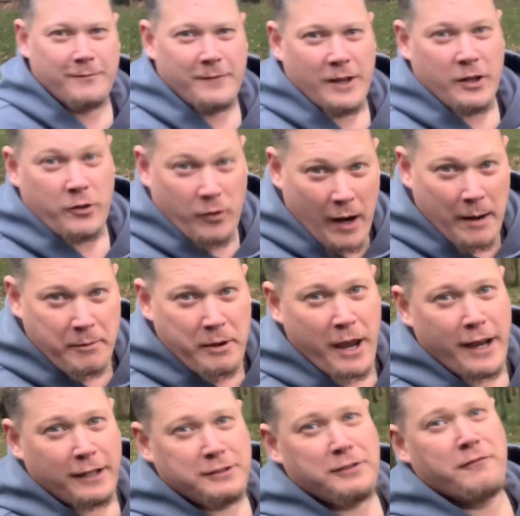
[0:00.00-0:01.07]
Crab
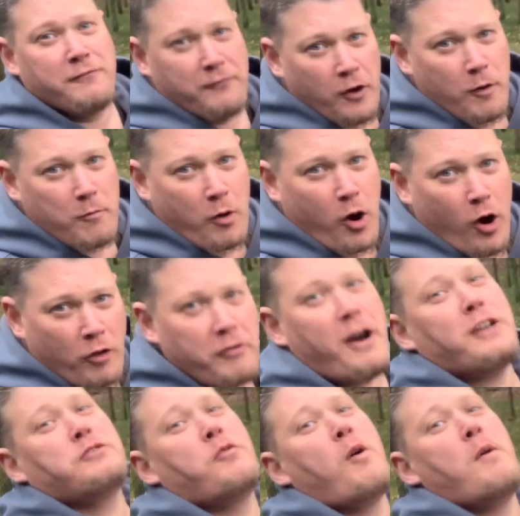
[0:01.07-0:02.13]
cakes and football, that's
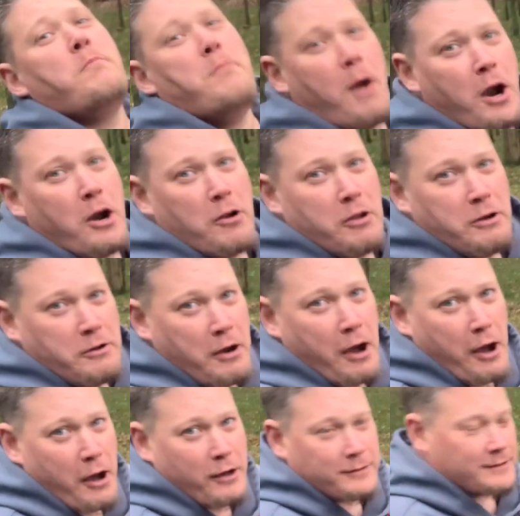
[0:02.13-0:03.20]
what Maryland
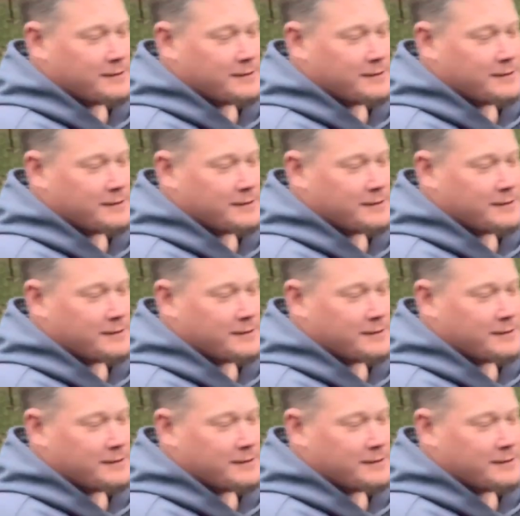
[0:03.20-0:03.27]
does.